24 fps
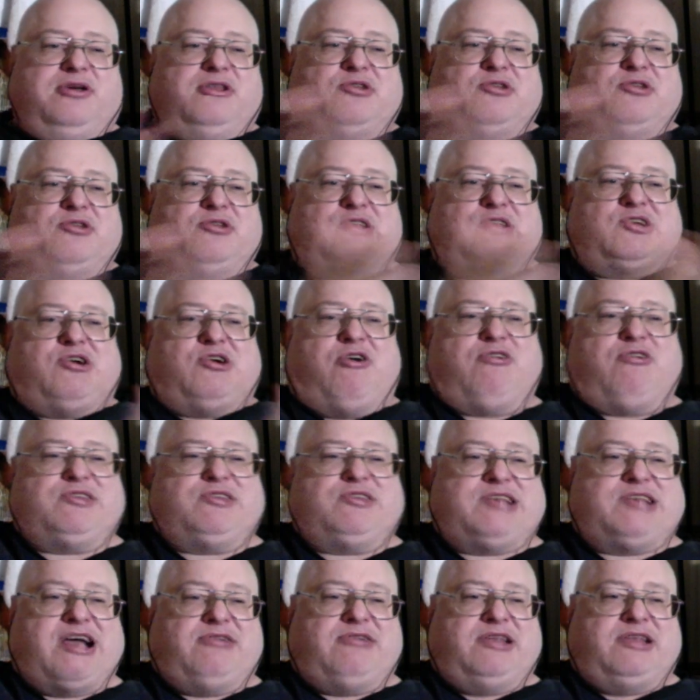There's a
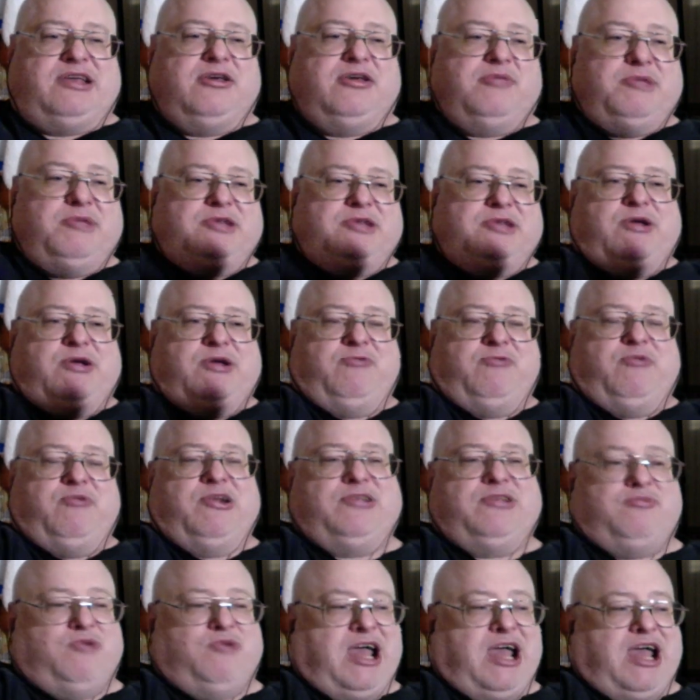causality between
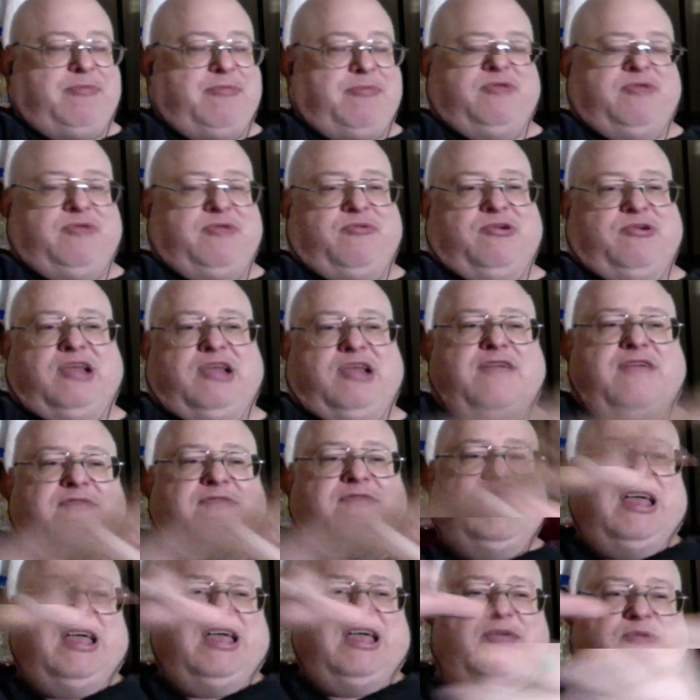what happened in real
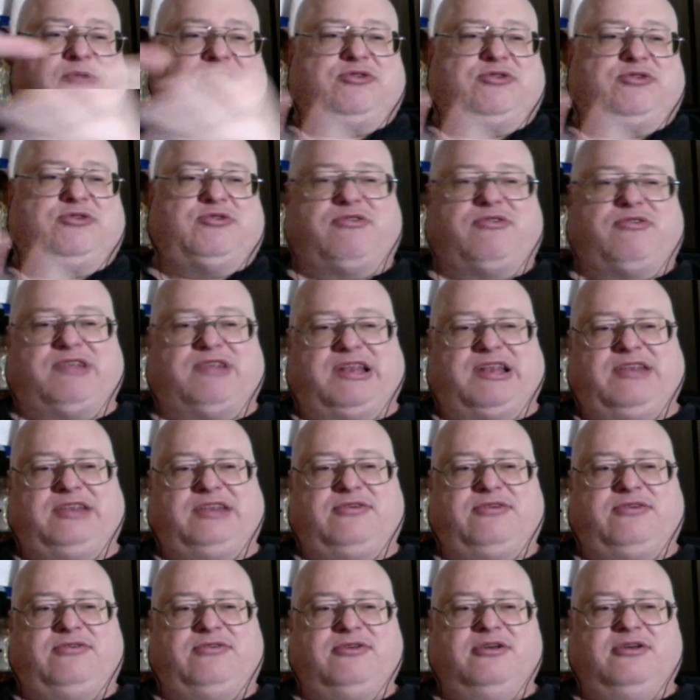life and what you turned it
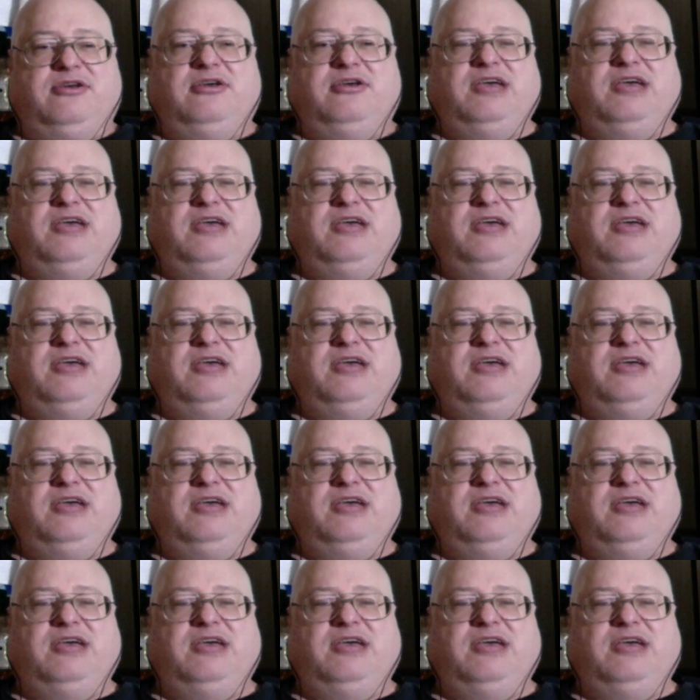into.